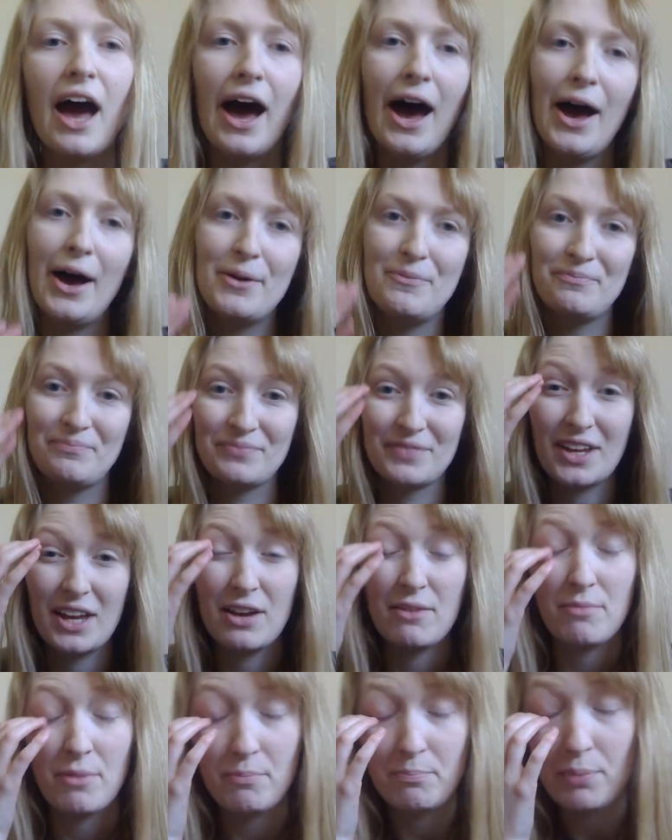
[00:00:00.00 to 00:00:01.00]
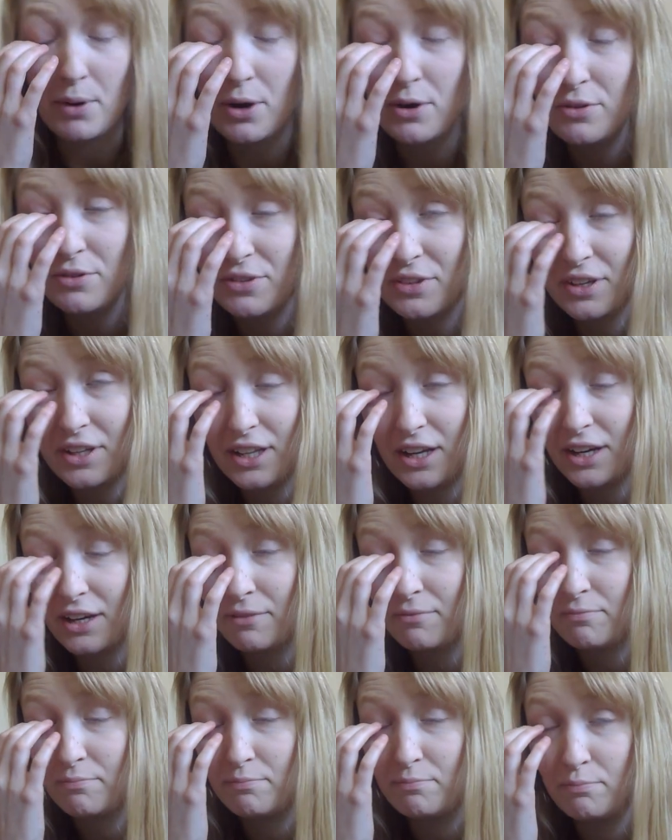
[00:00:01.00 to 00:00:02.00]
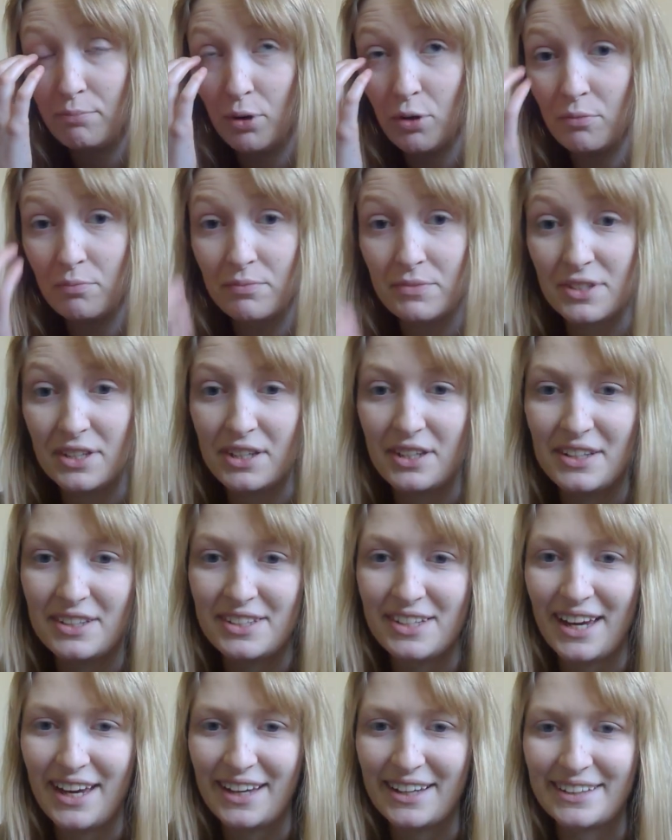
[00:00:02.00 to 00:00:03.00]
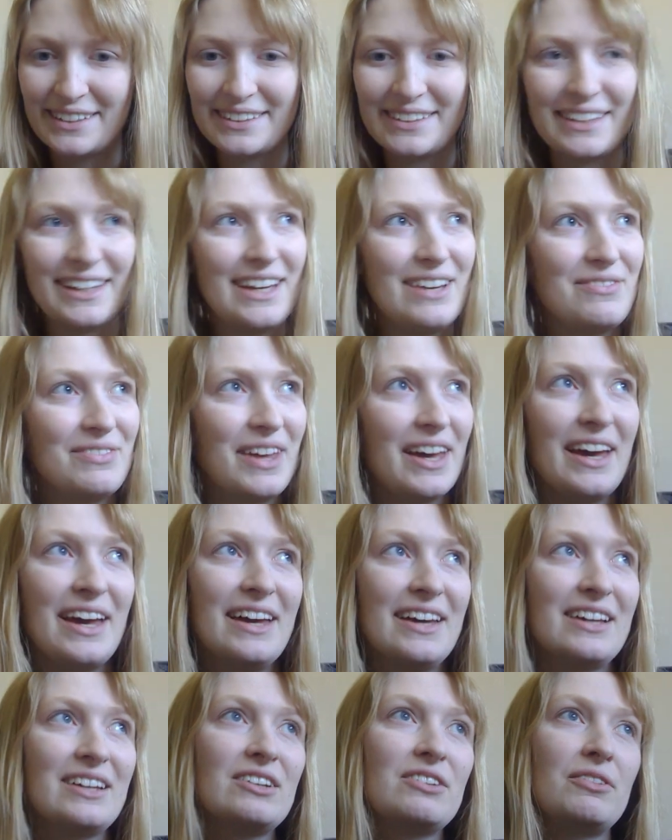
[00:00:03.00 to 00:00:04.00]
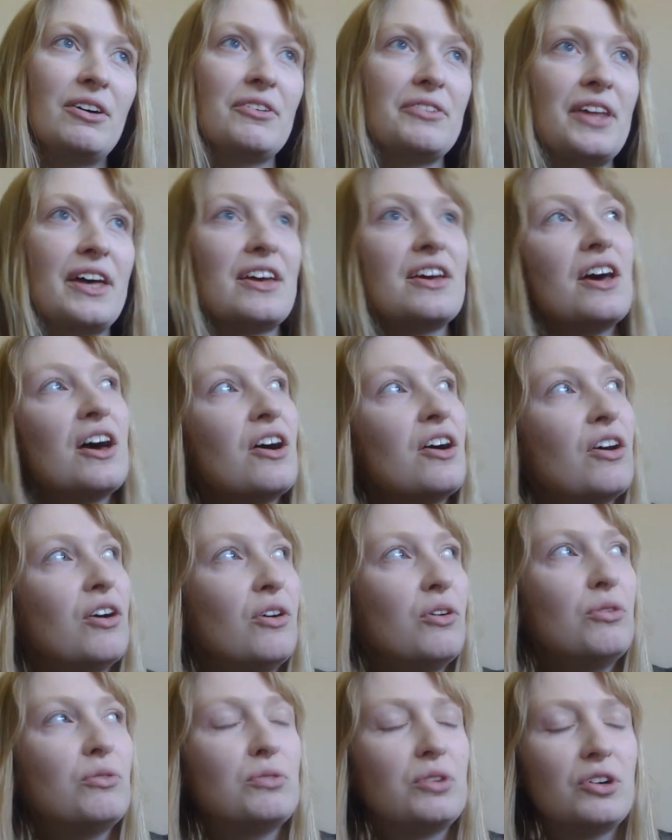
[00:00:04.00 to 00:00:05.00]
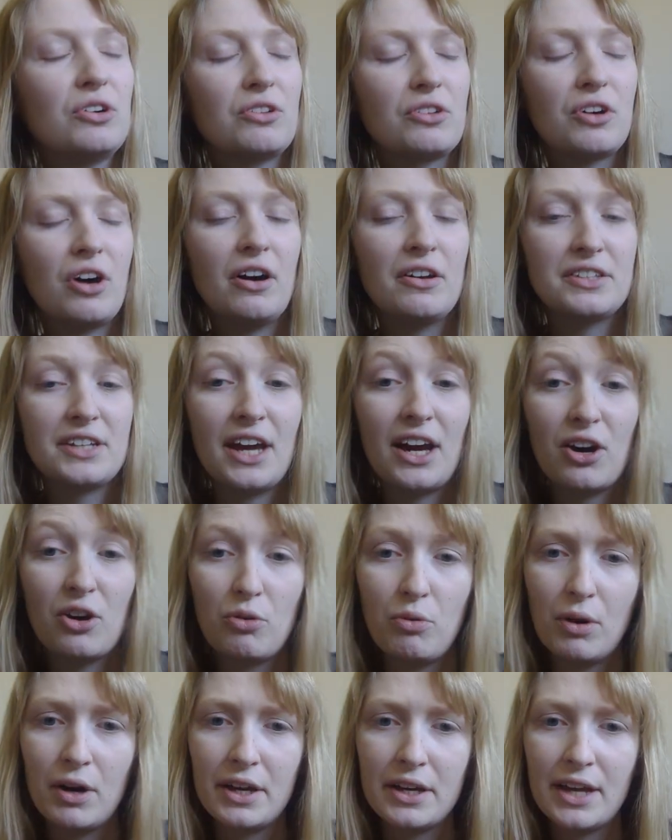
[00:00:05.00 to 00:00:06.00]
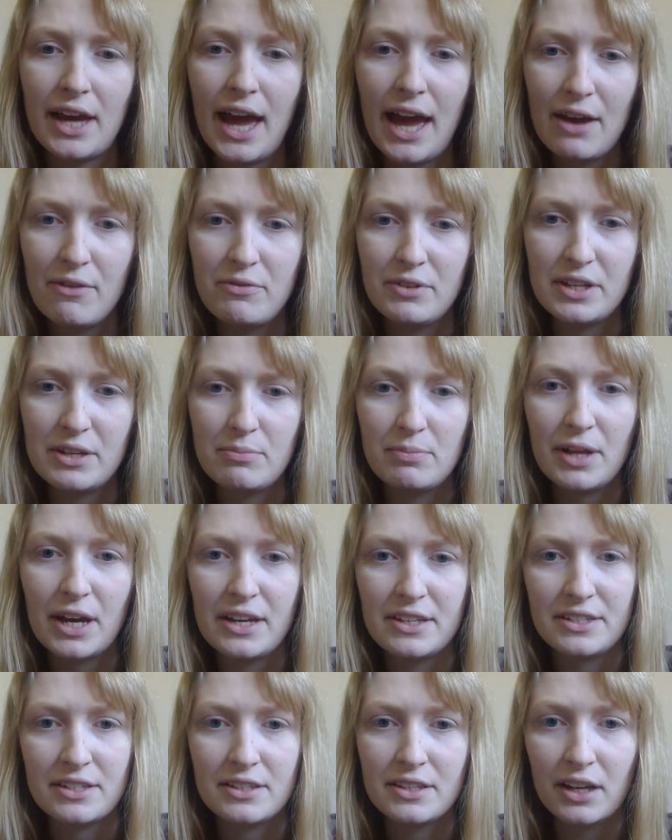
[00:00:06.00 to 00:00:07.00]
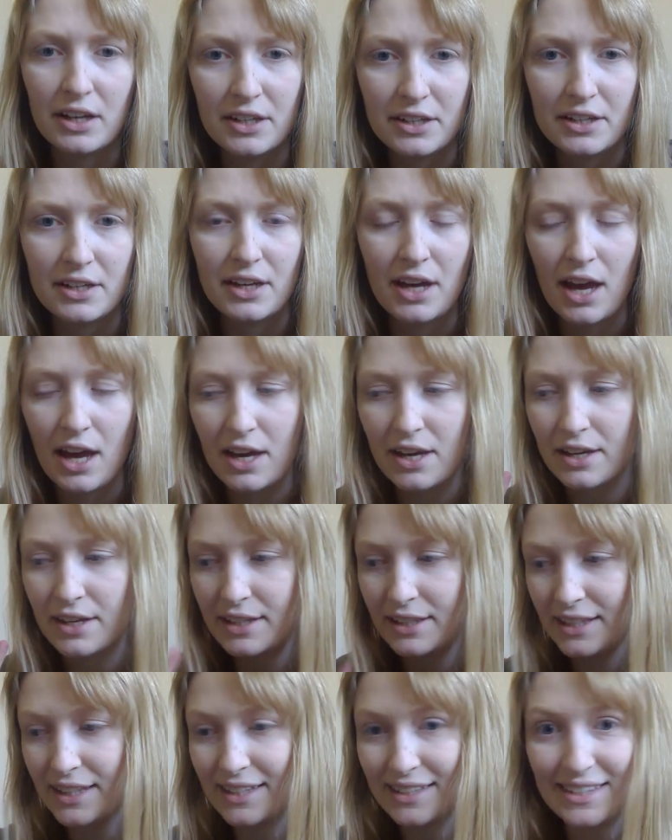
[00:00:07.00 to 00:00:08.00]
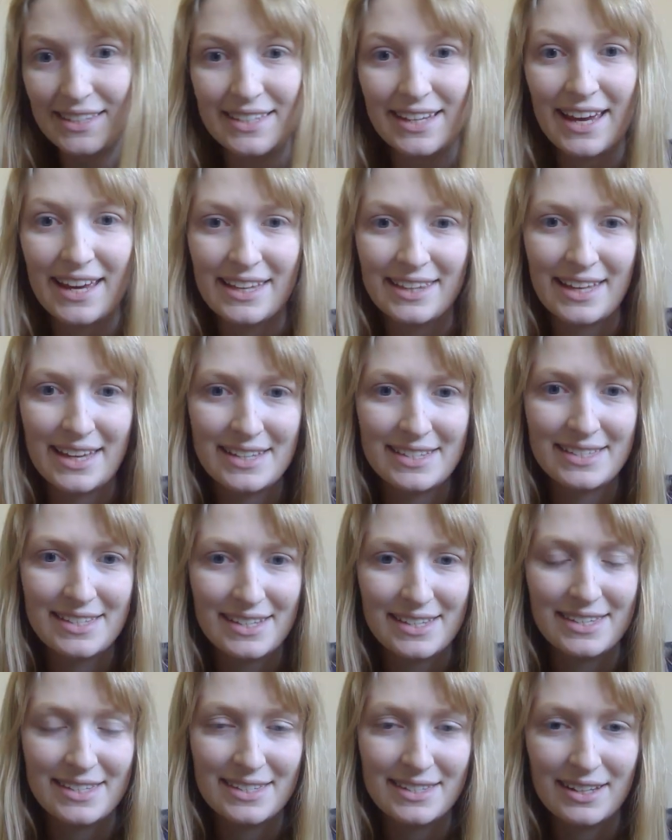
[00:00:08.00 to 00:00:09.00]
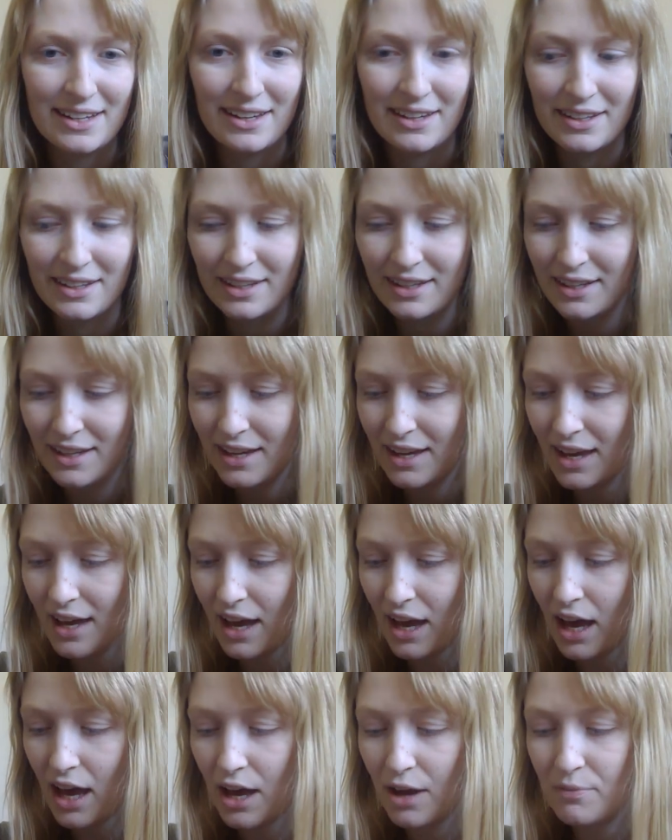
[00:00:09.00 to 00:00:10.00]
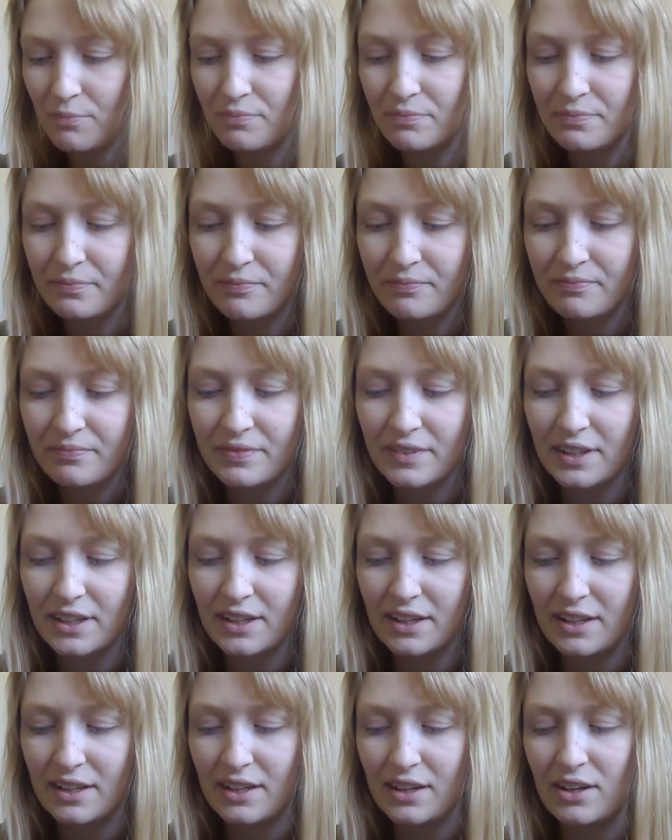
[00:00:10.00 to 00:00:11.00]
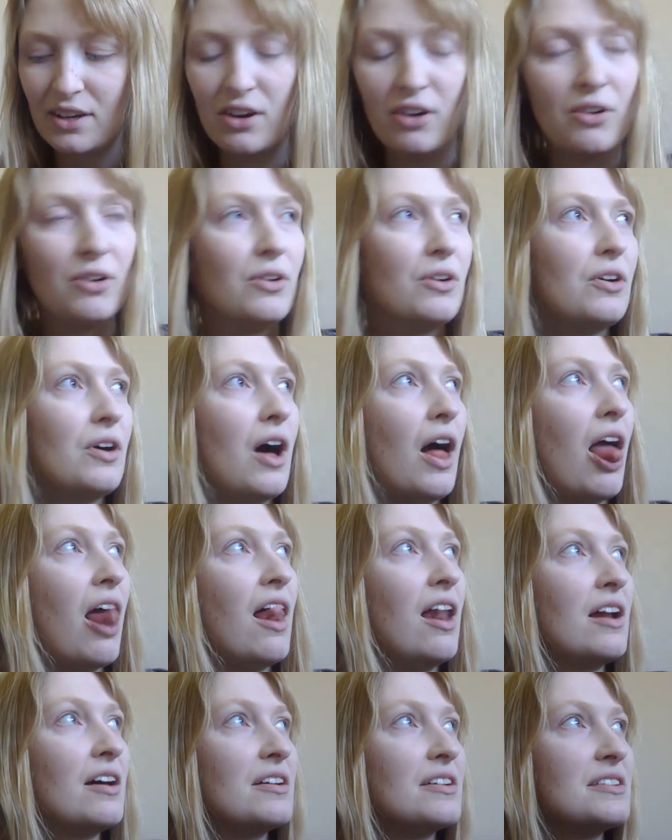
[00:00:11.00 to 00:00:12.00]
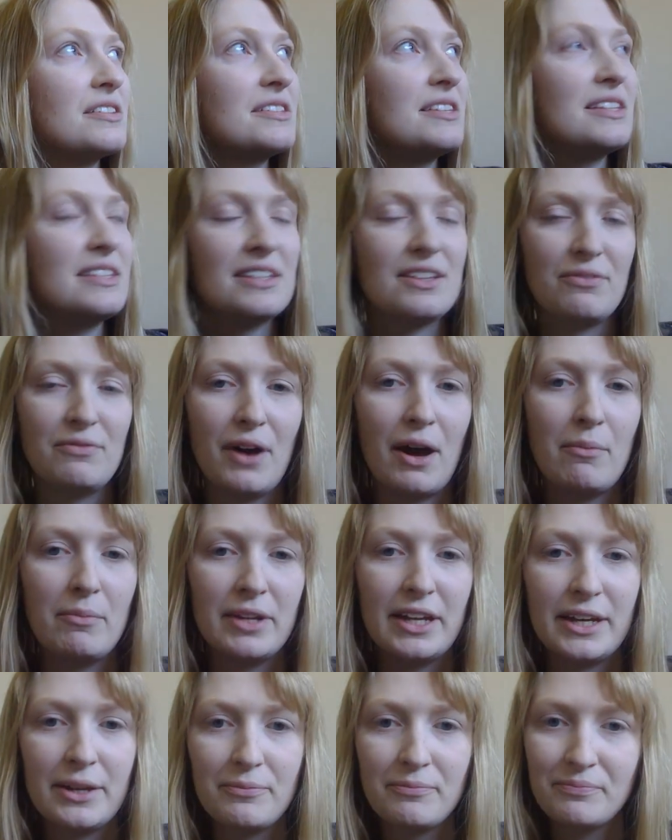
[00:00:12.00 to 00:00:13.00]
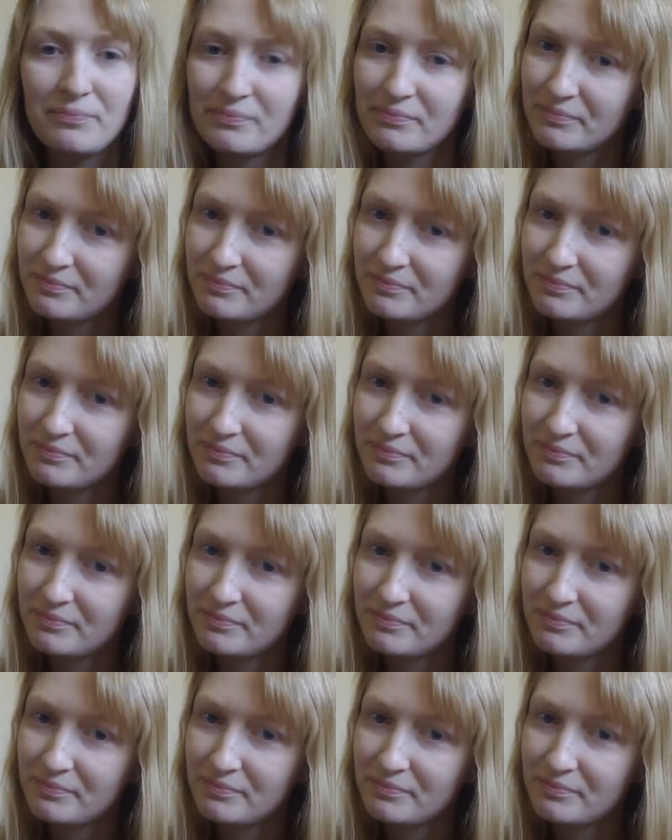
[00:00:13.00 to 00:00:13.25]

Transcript: Um, but both are like bombs in a tank if they're well they're all Loricariidae are quite heavily plated like uh click the day their sister um or uh sister family